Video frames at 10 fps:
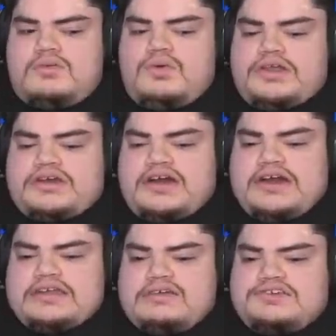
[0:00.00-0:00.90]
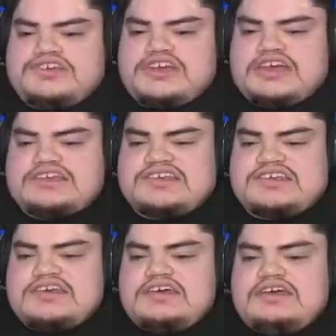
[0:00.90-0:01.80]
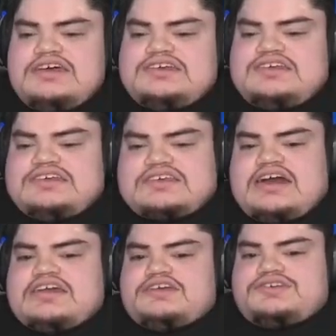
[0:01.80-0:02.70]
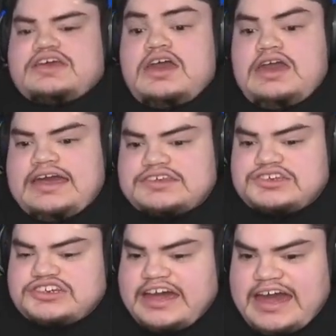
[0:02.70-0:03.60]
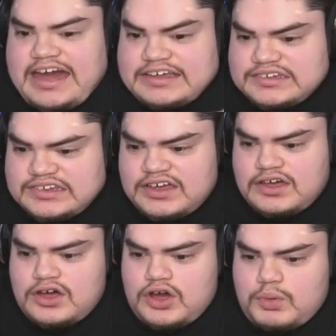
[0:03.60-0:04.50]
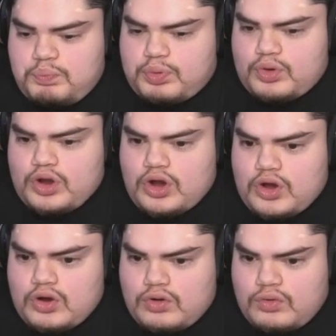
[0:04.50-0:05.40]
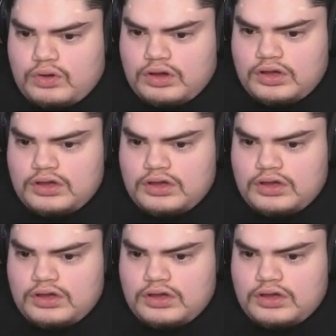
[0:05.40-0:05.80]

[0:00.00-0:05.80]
What kind of cheats is this guy using? It's Jazz. Bro.